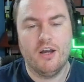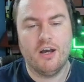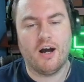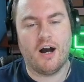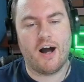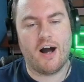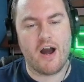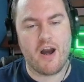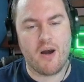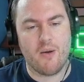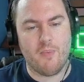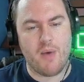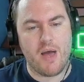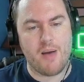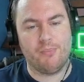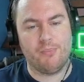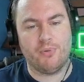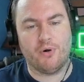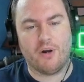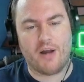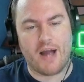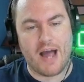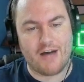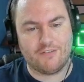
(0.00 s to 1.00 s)
I
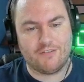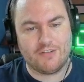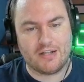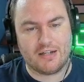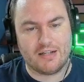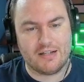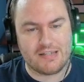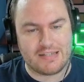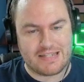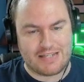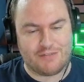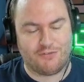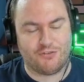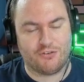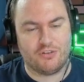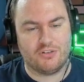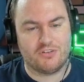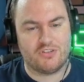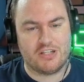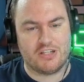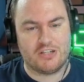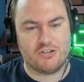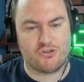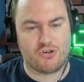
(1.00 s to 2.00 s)
remember having
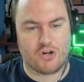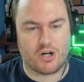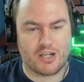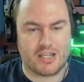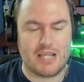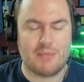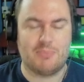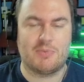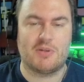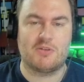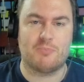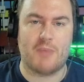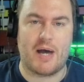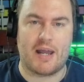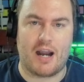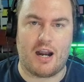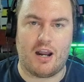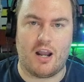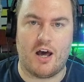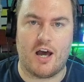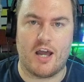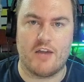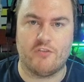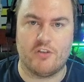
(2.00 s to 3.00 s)
difficulties trying to keep this man
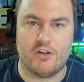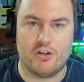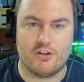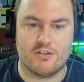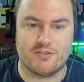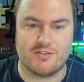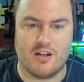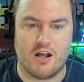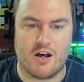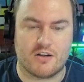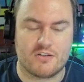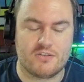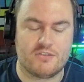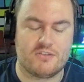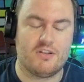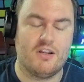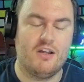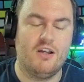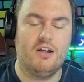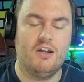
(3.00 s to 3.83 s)
alive in Nuzlocke